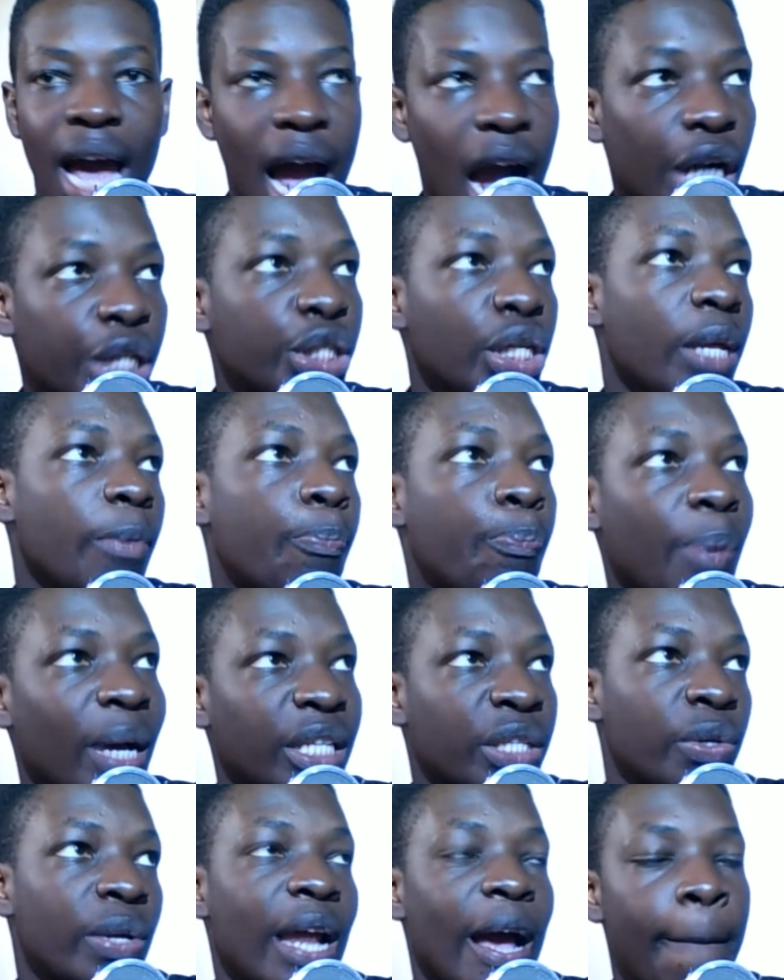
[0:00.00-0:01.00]
Actually,
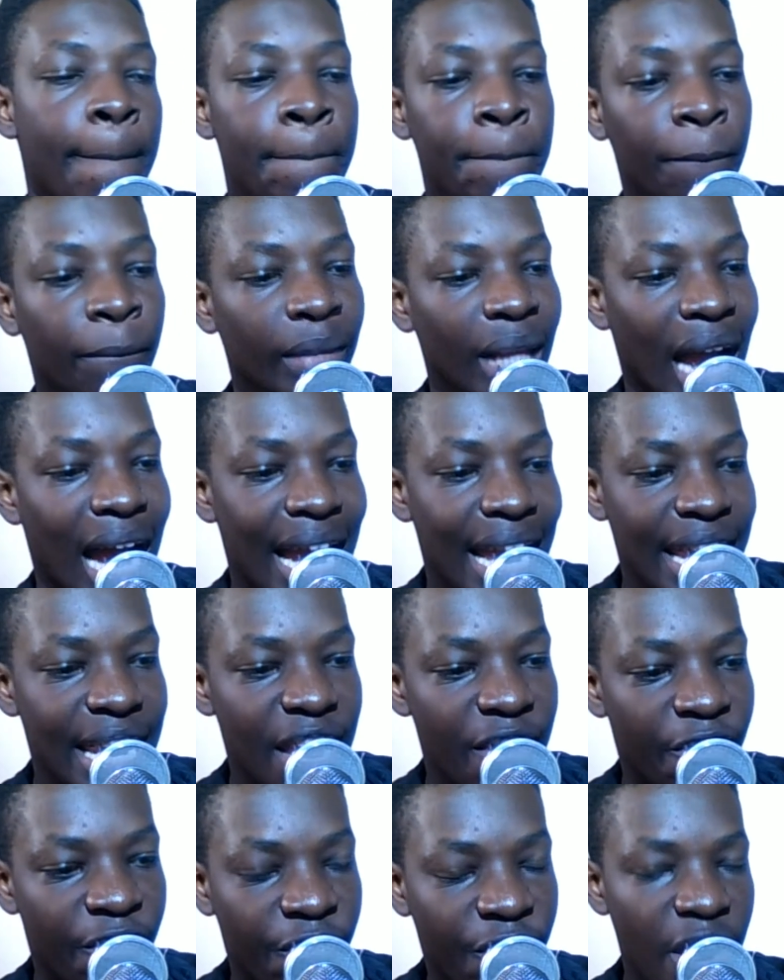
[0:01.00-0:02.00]
Barcelona are in a
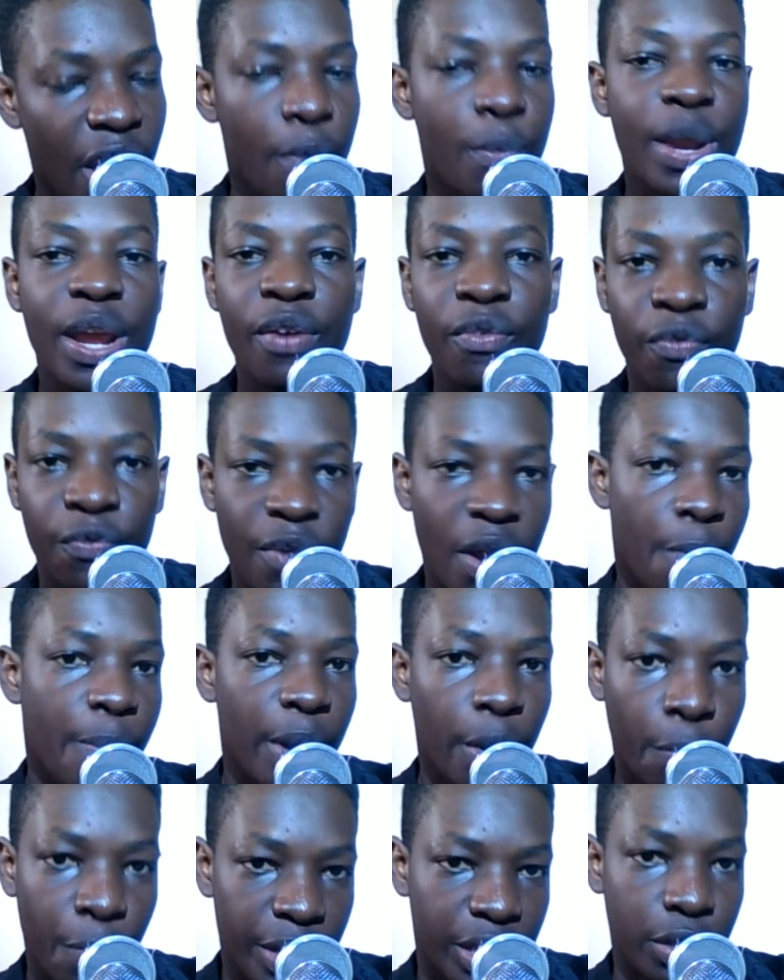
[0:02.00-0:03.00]
very, very
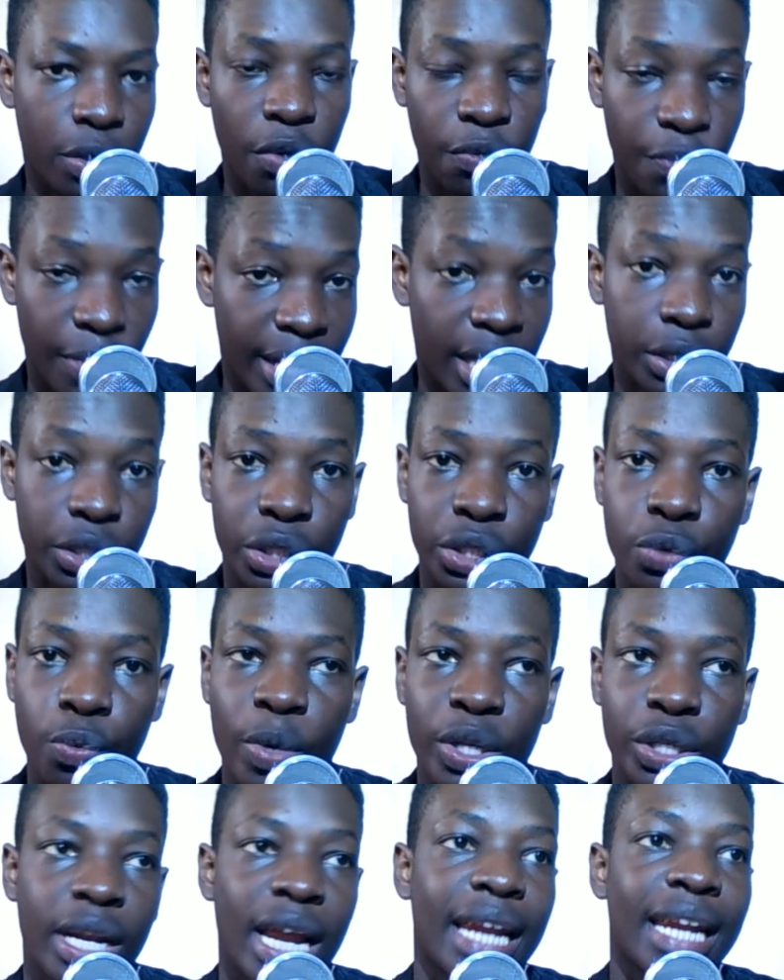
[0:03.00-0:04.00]
critical financial
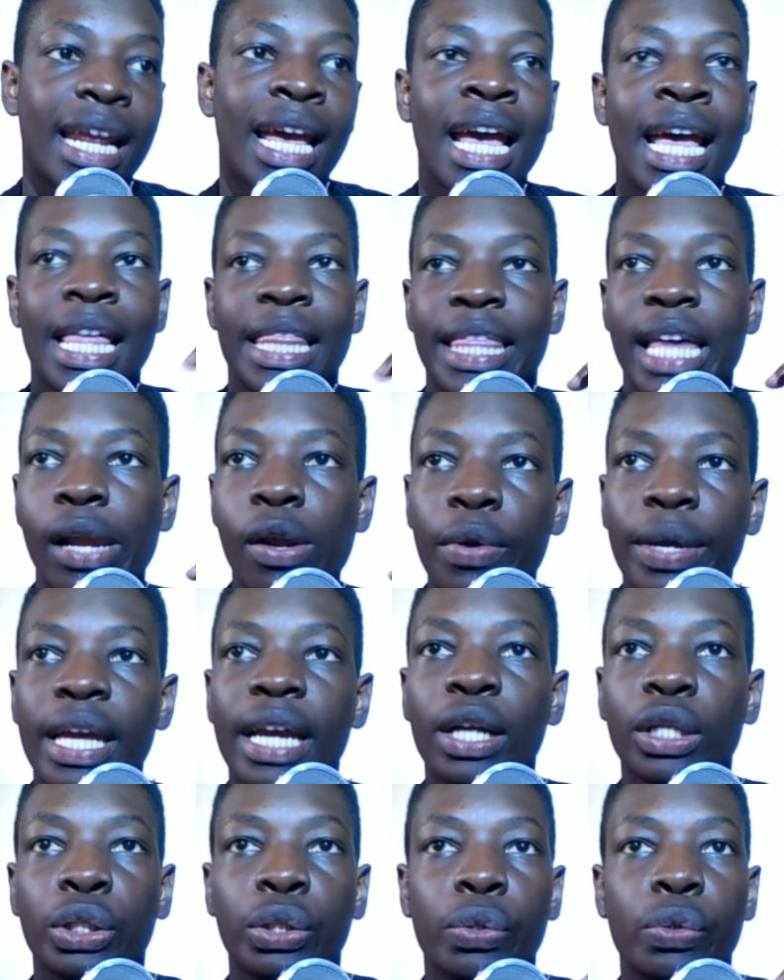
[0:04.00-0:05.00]
situation, and they're
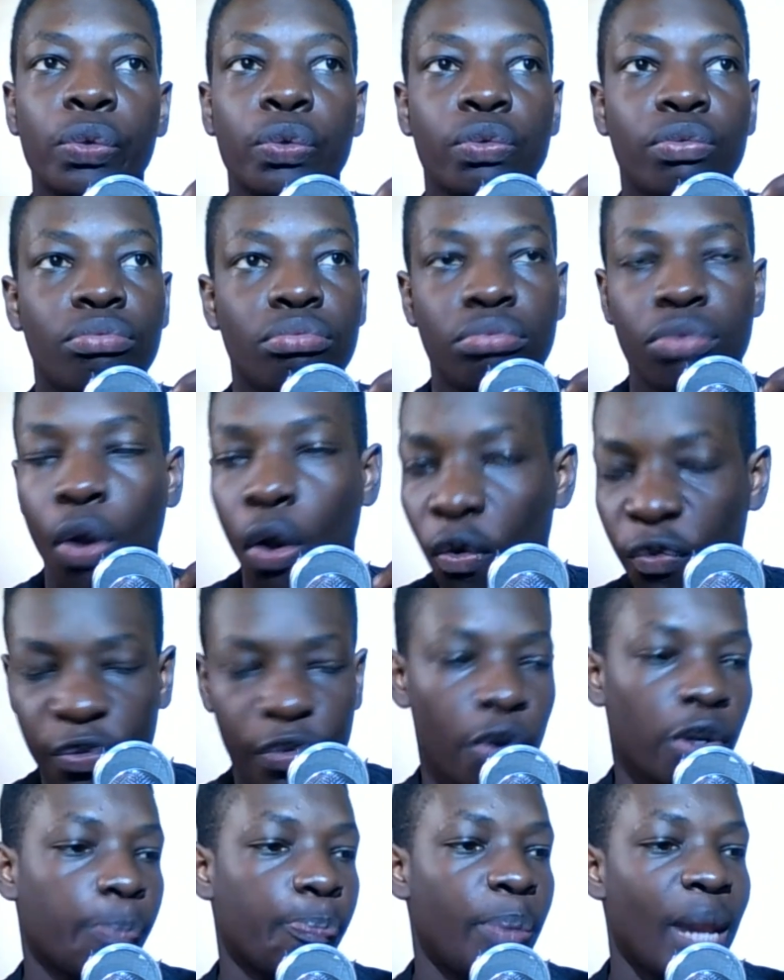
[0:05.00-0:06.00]
looking to
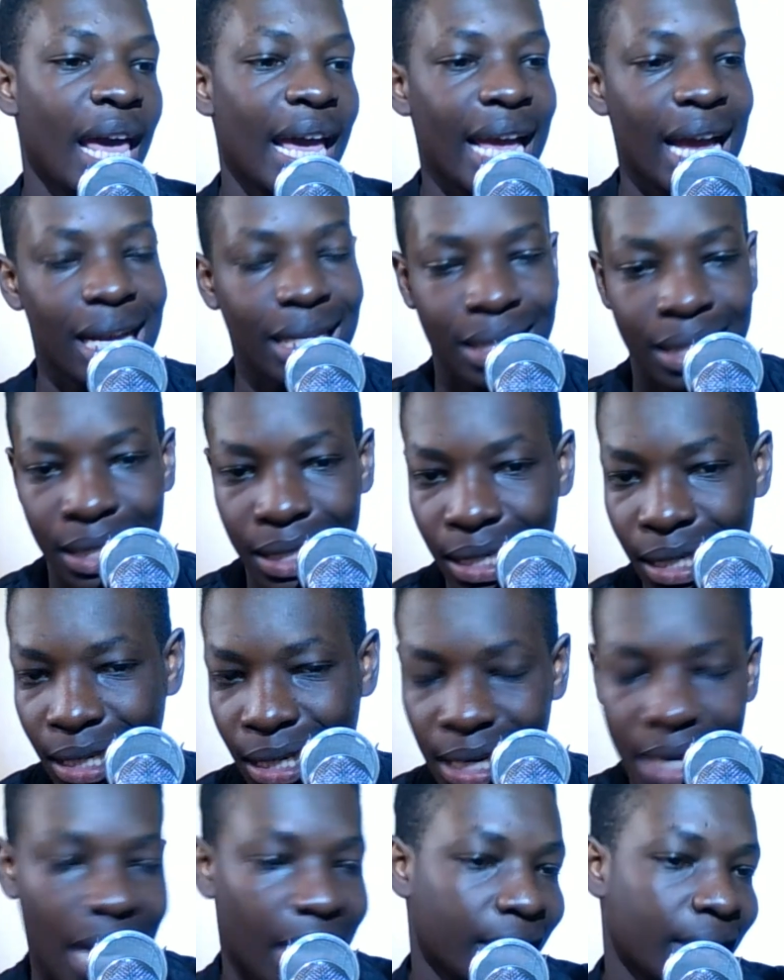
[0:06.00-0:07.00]
offload players,
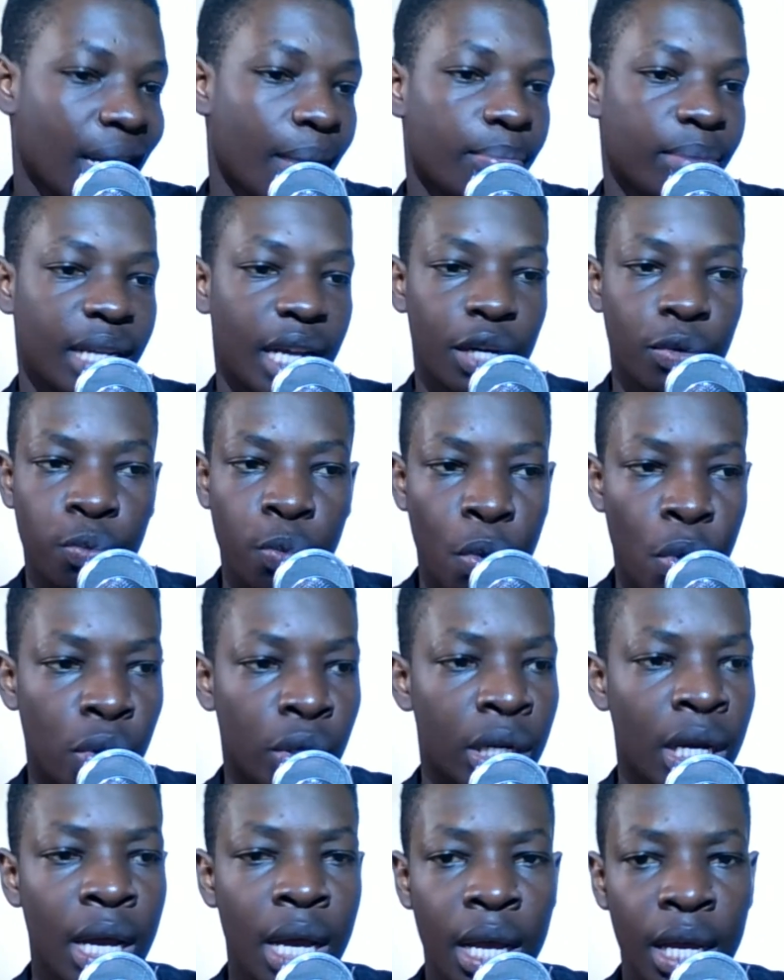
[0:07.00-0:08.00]
clear some
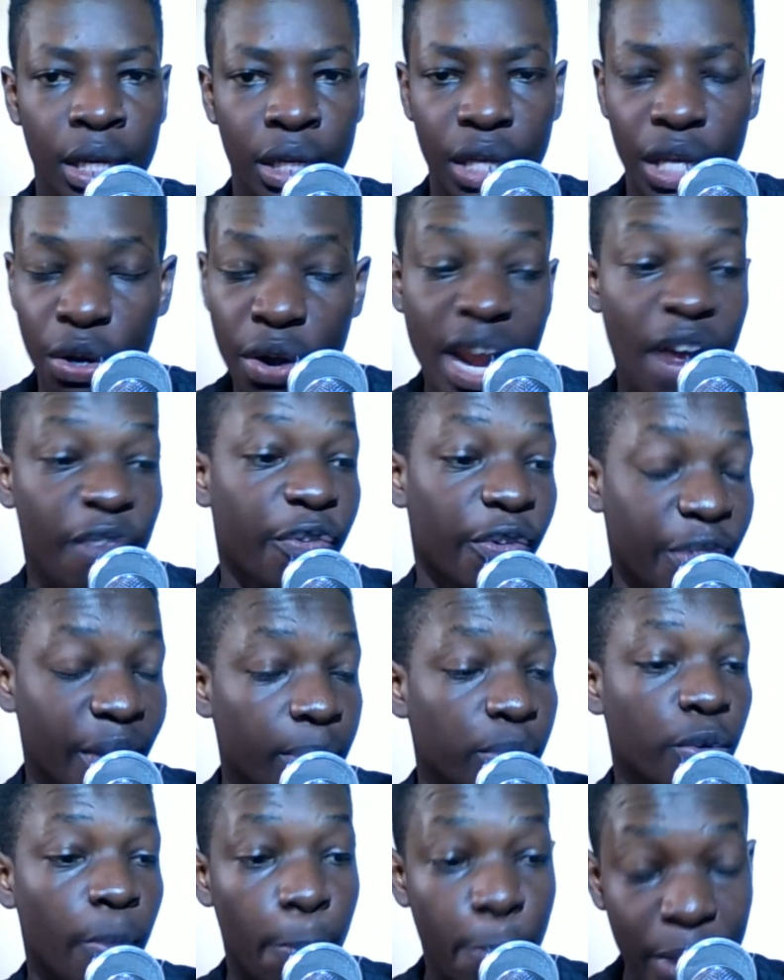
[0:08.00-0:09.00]
deadwood, in order for them
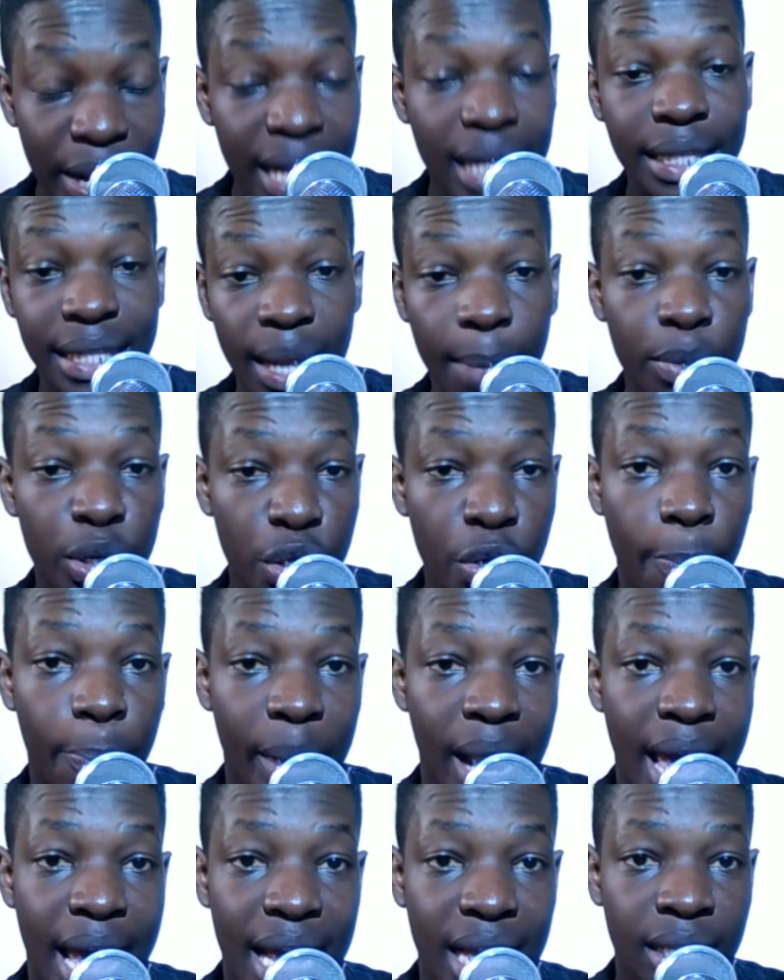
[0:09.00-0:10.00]
to bring in some new
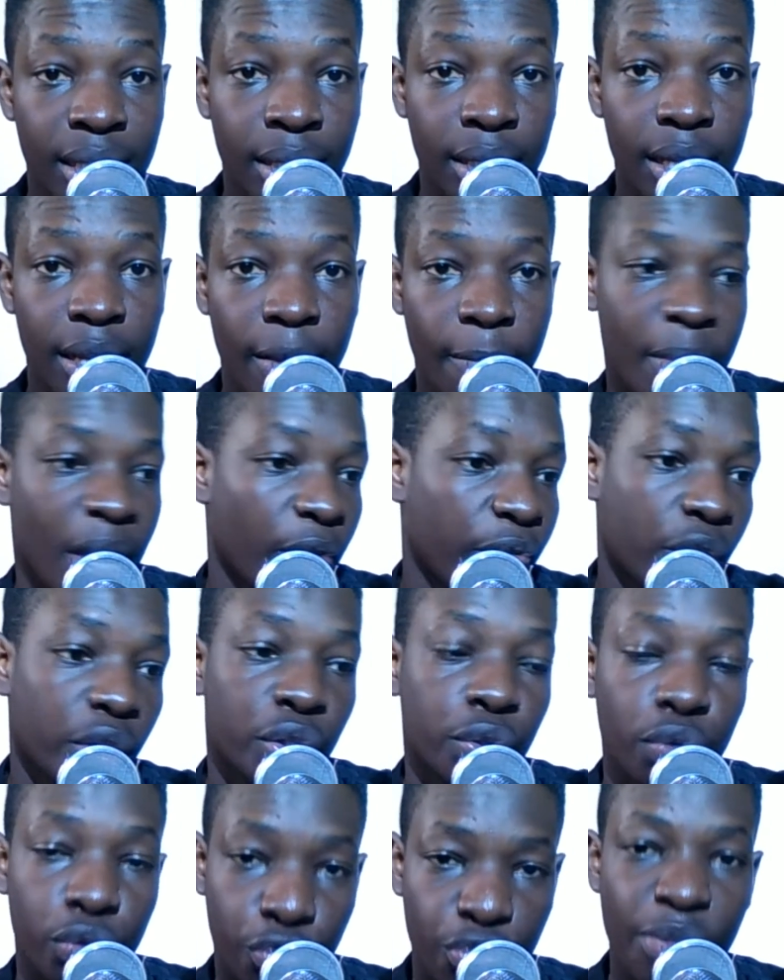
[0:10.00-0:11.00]
players, and of course
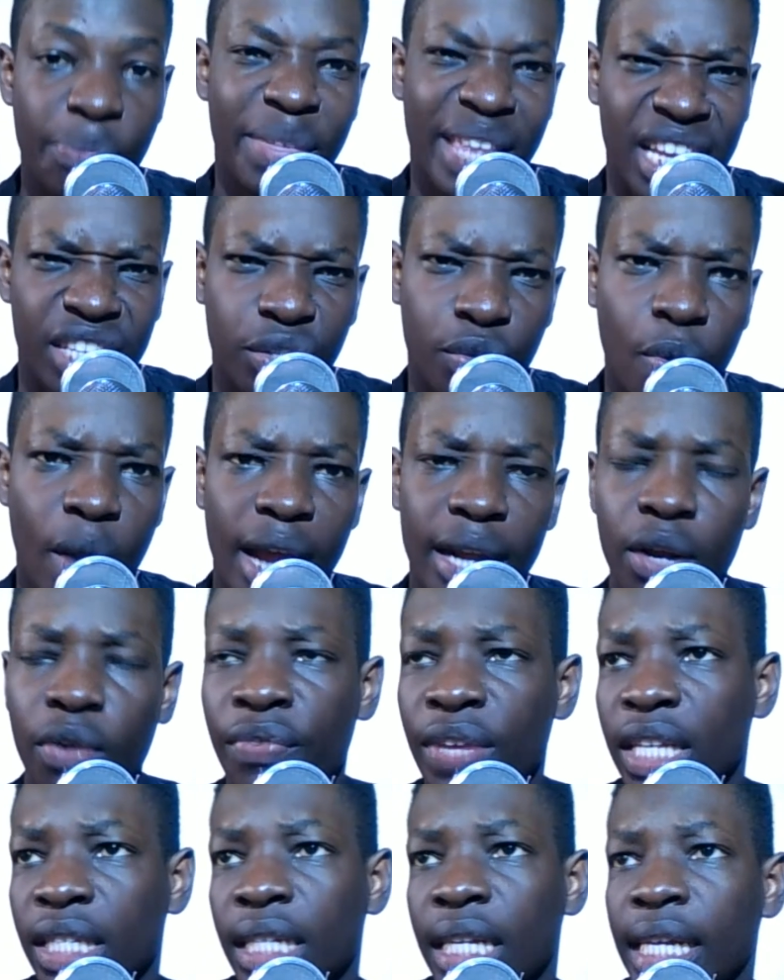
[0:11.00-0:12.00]
to trim their squad,
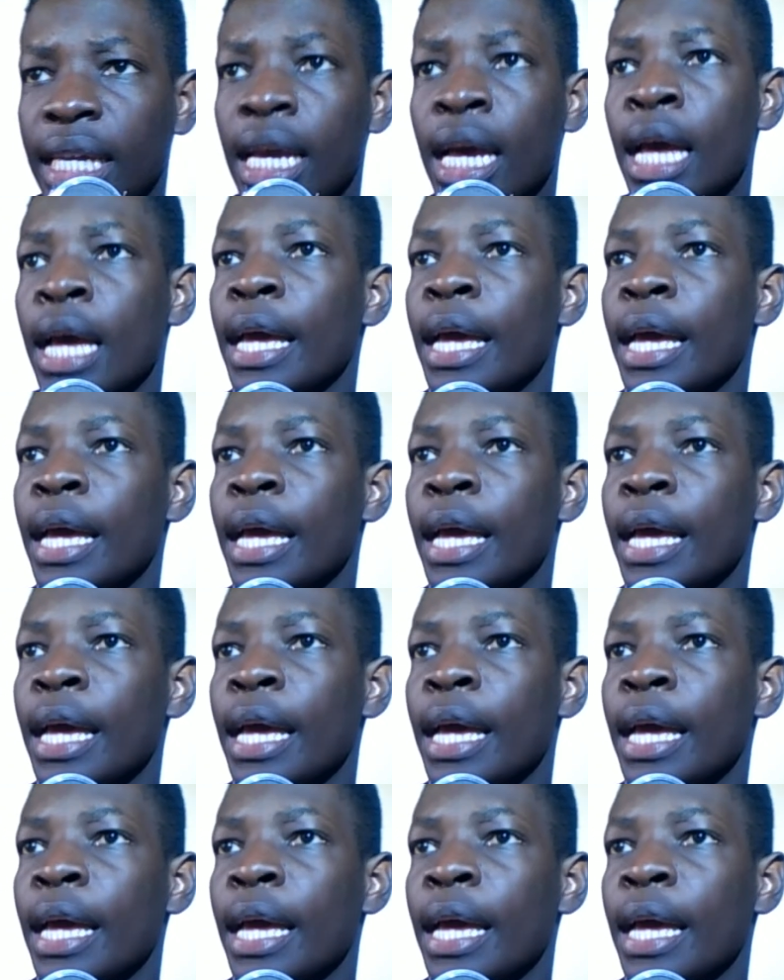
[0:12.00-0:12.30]
obviously.